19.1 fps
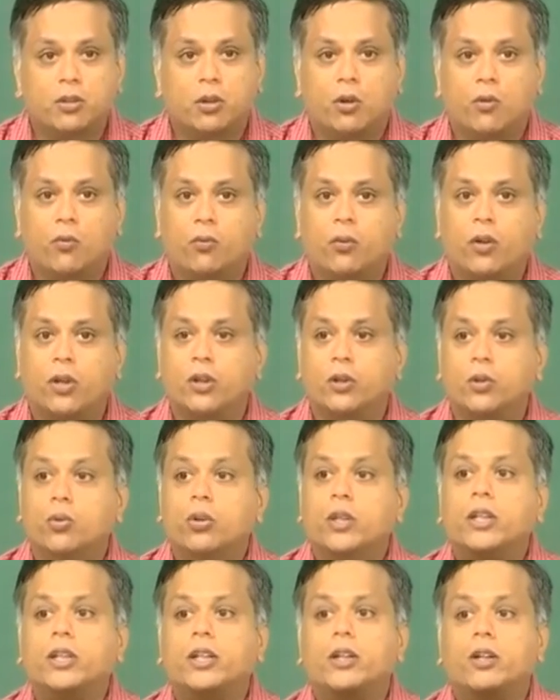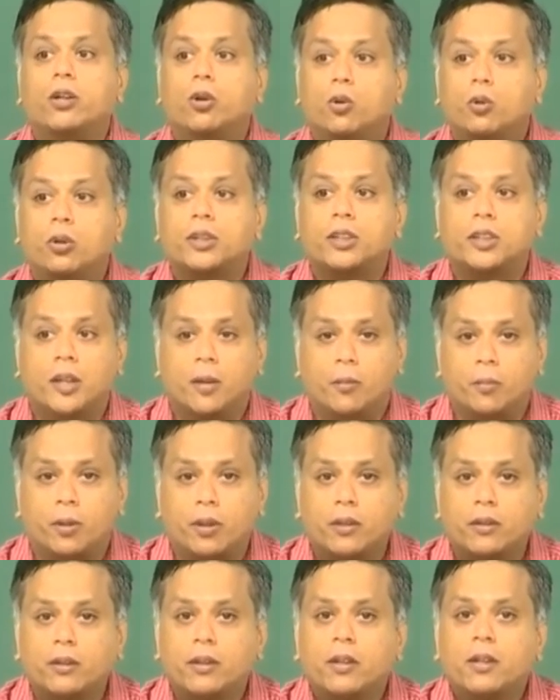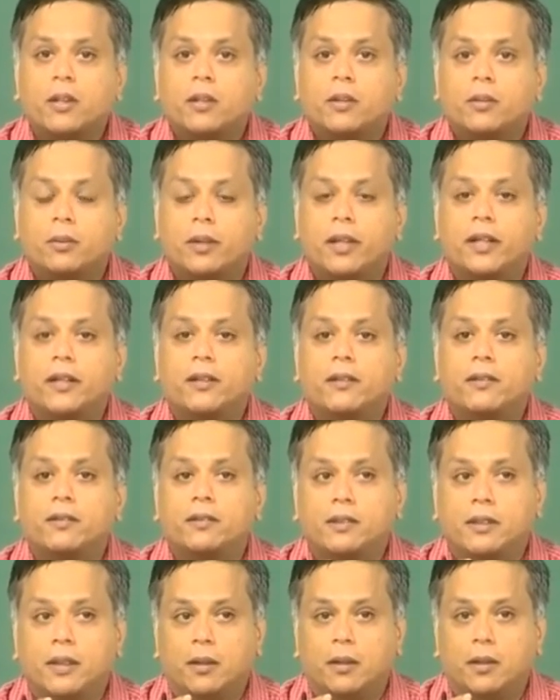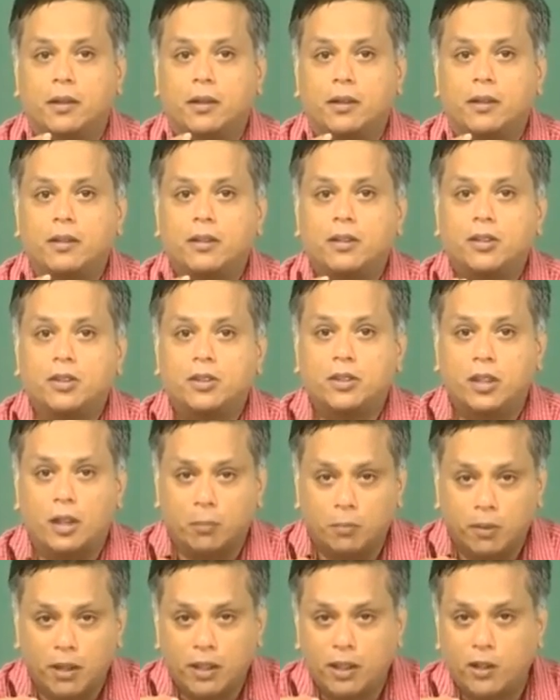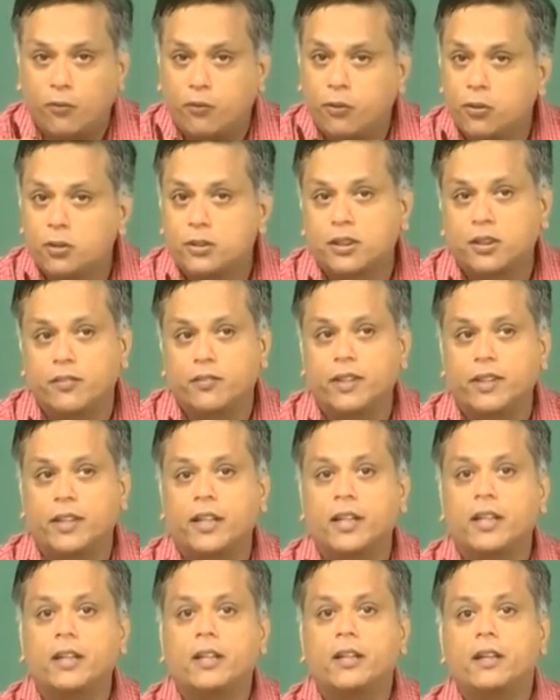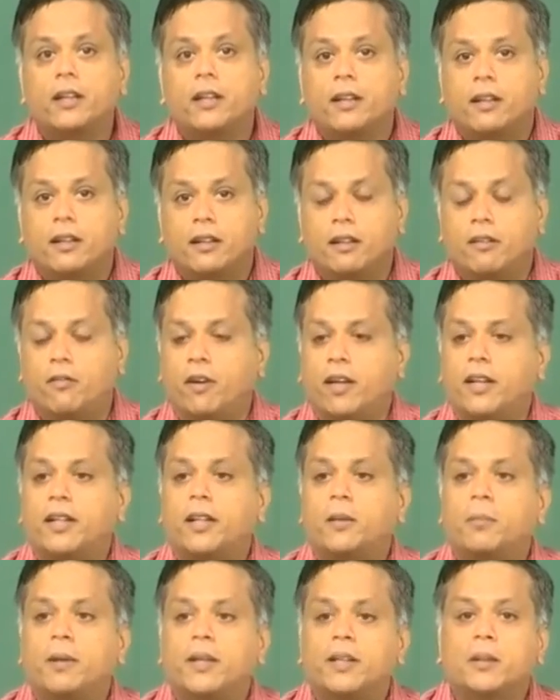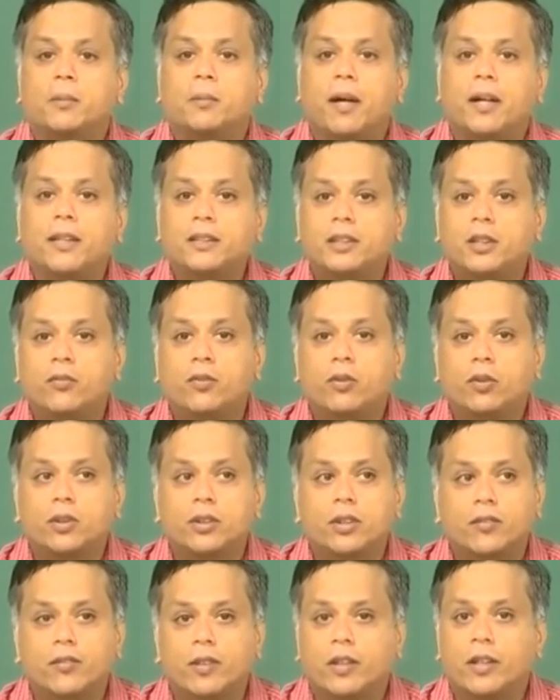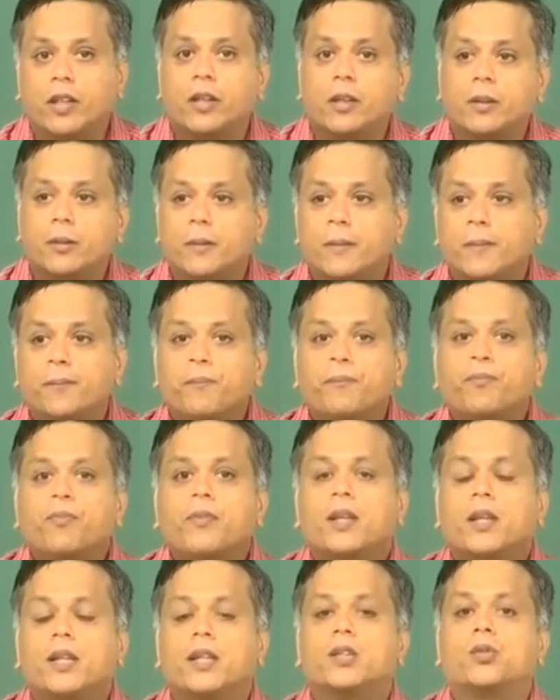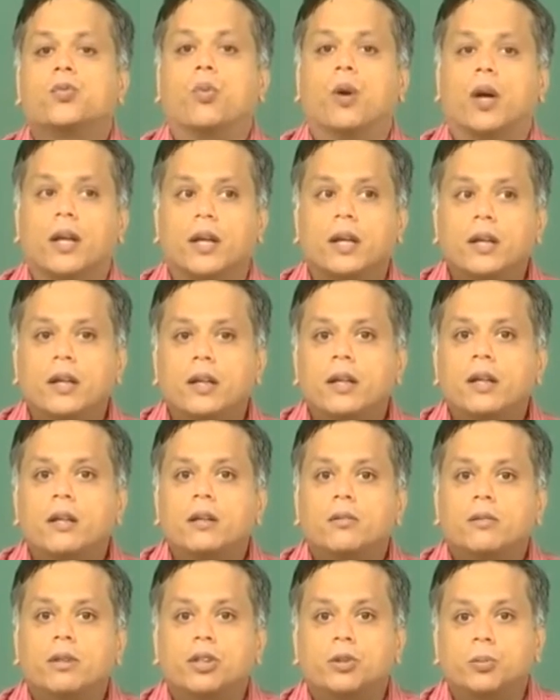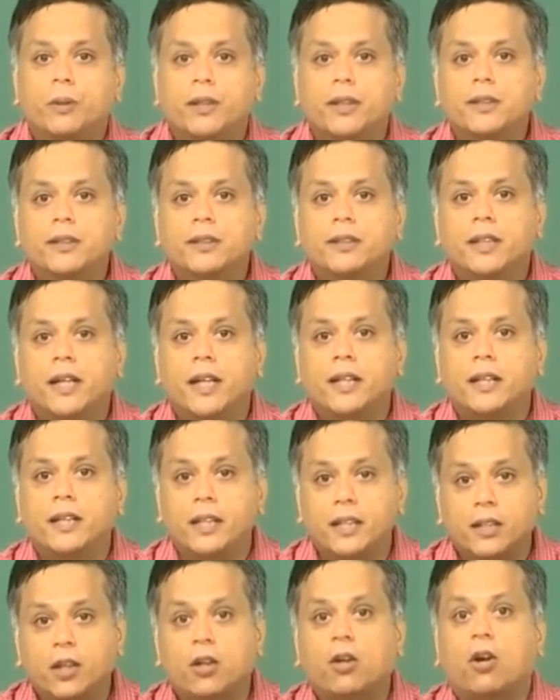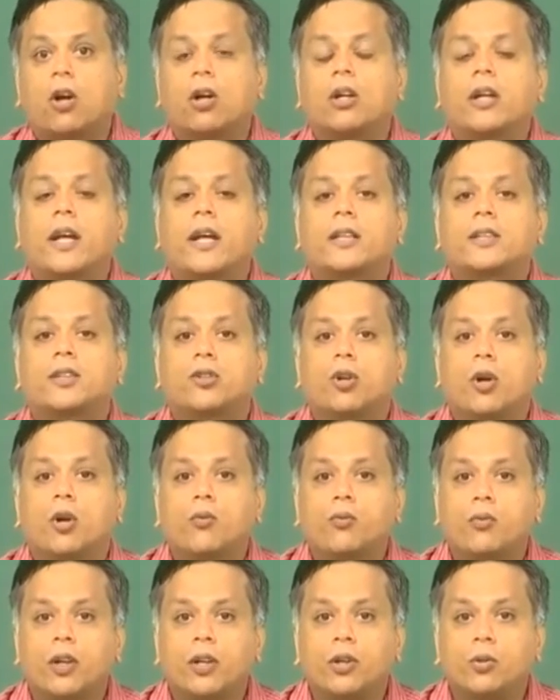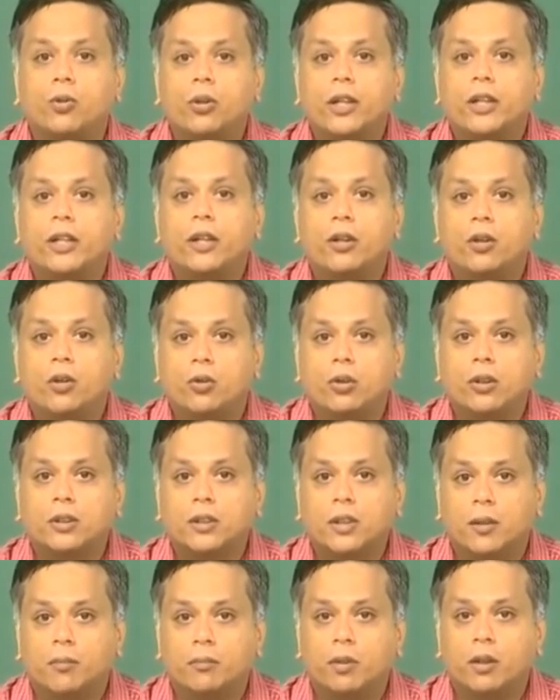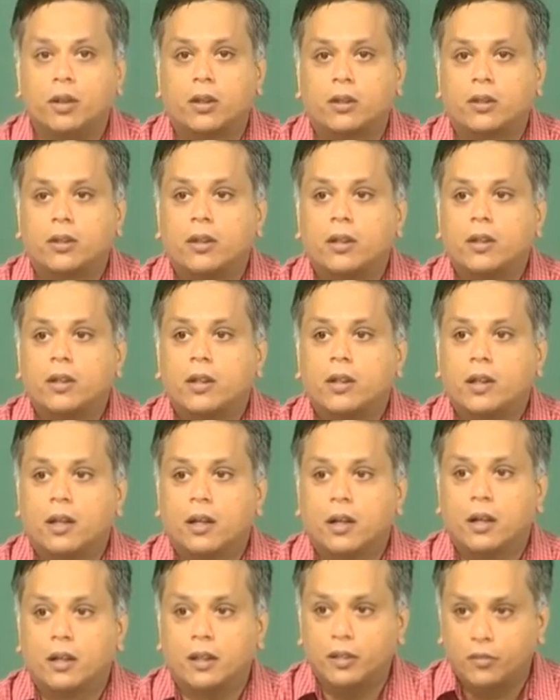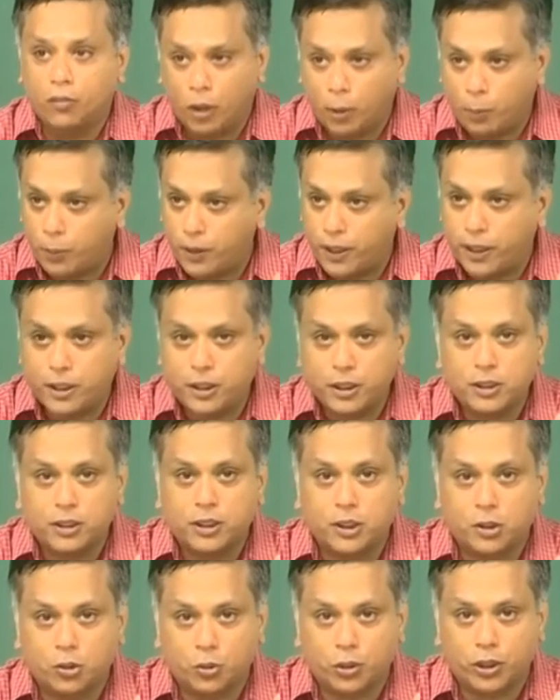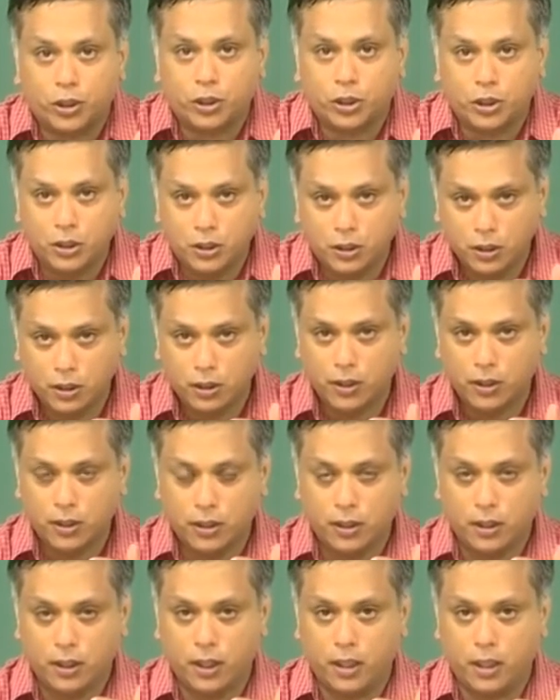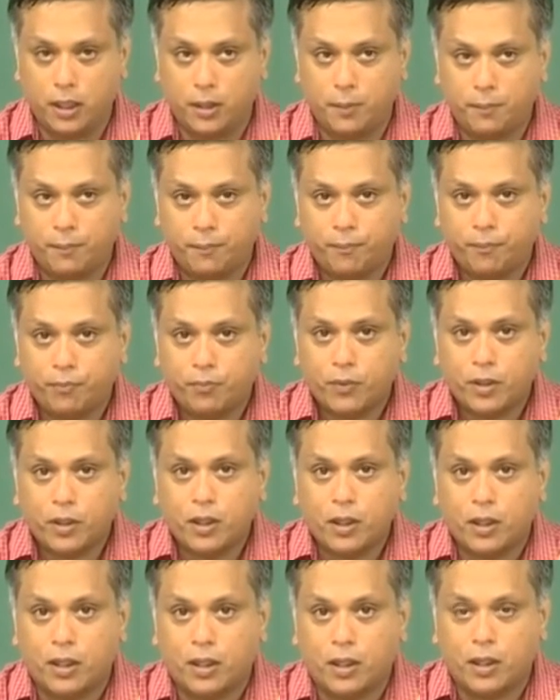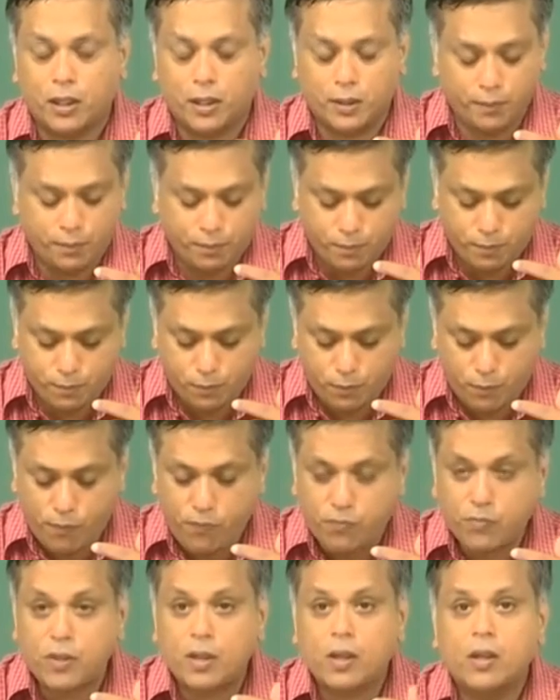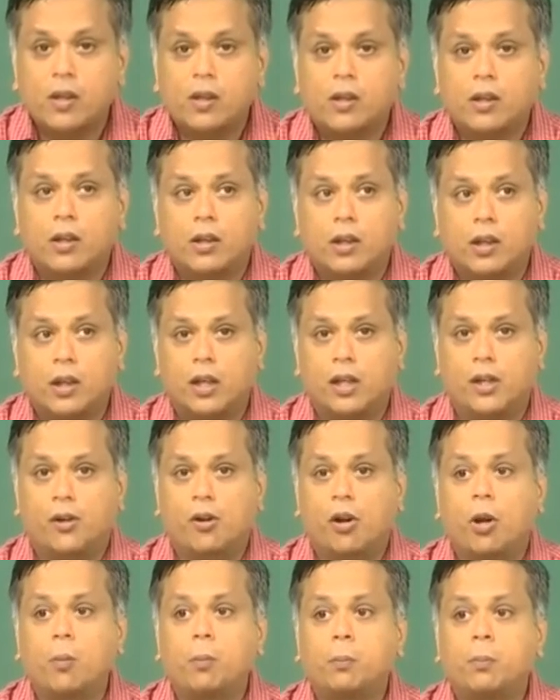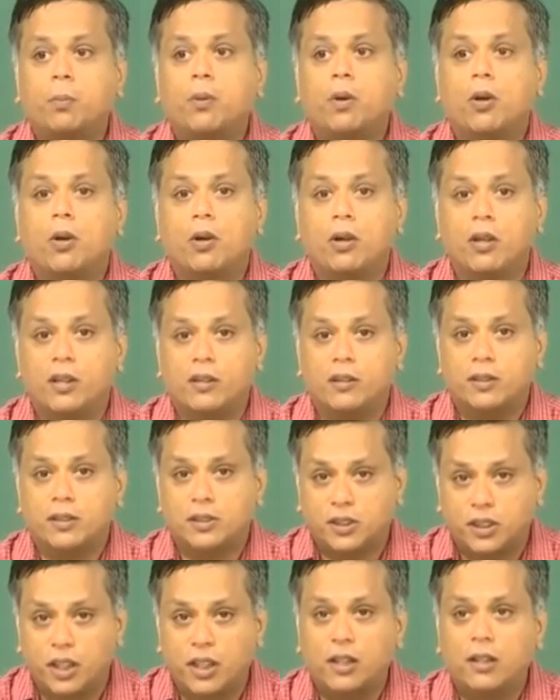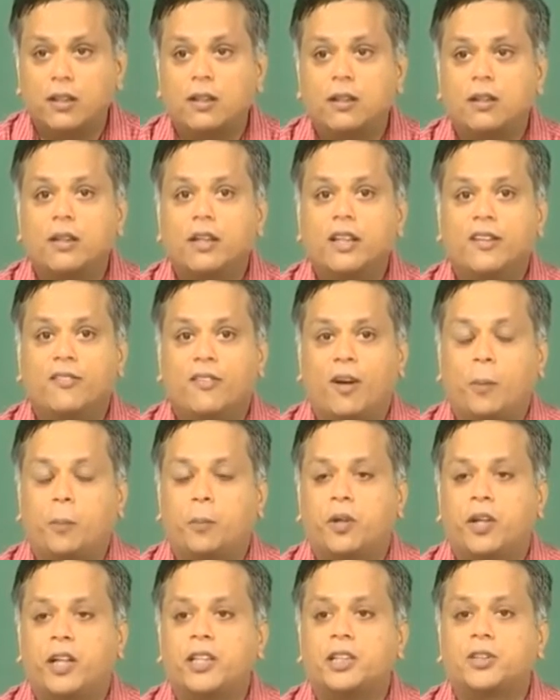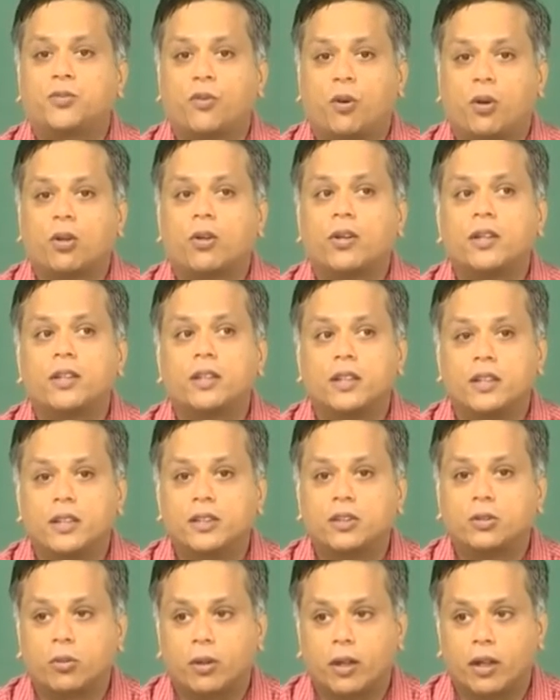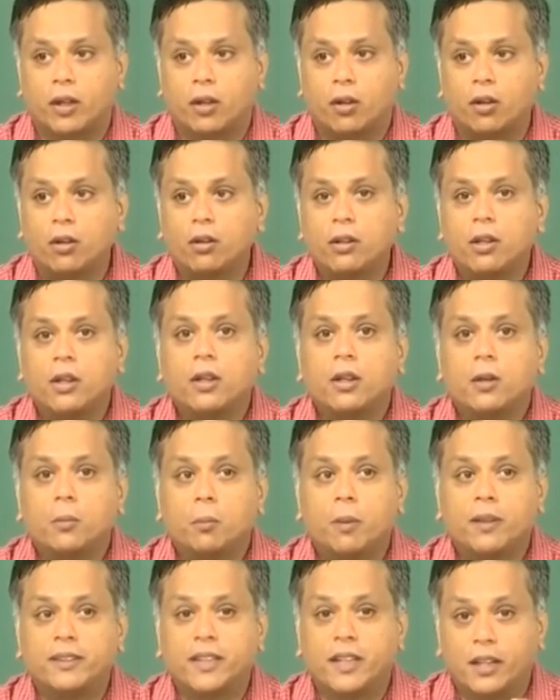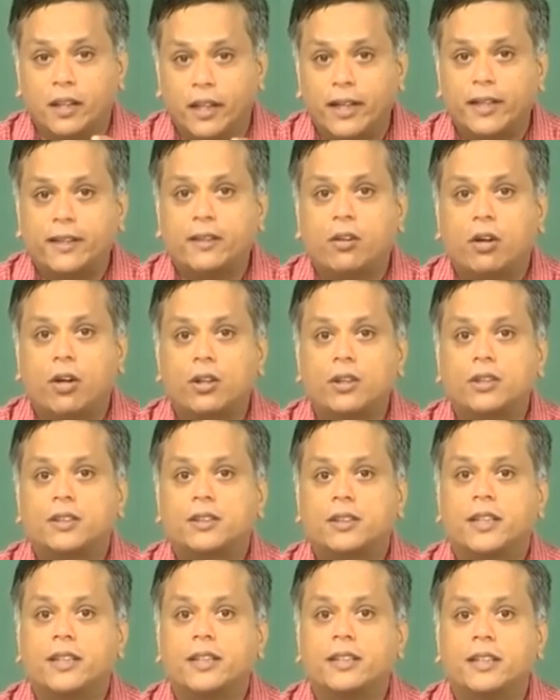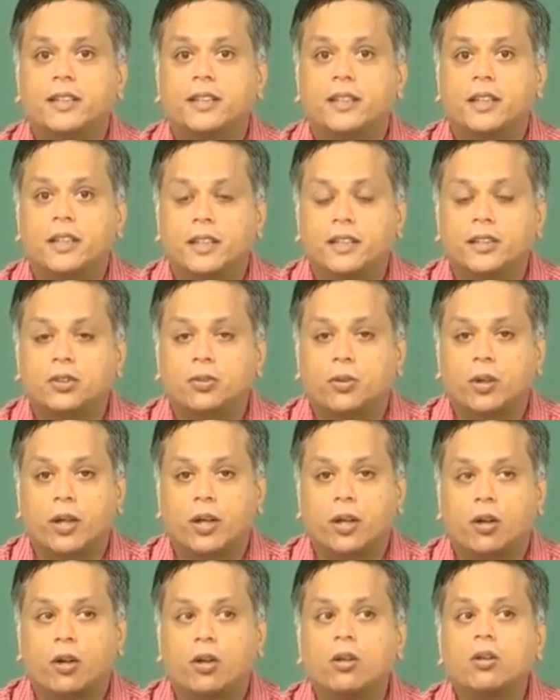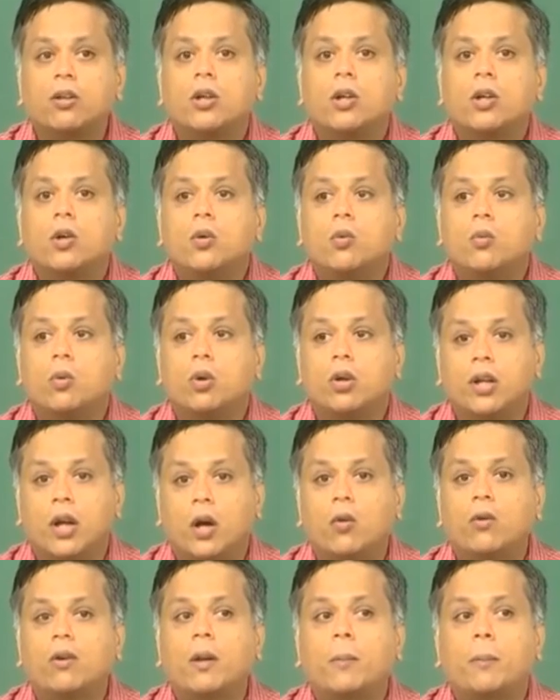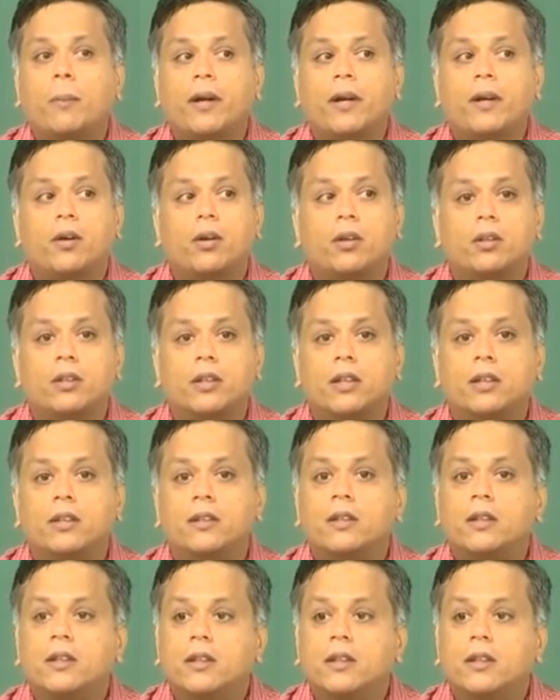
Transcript: of a unity Lewis number, where the thermal diffusivity divided by the mass diffusivity is 1, which means that in the context of a unity Lewis number evaporation situation, the a drop still evaporates following the d squared law, but the rate constant in the d squared law would now depend on the